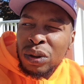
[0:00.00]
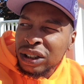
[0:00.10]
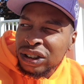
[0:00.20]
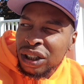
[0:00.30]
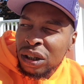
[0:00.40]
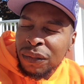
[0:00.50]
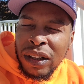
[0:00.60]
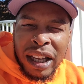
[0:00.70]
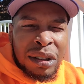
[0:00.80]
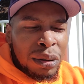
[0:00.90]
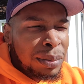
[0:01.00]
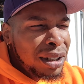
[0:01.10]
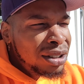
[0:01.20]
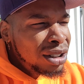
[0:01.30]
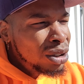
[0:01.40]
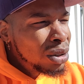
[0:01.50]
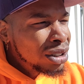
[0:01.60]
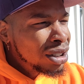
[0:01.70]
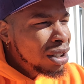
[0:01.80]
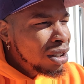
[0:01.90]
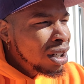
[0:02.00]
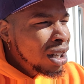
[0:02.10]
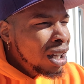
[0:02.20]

consider philanthropists and you consider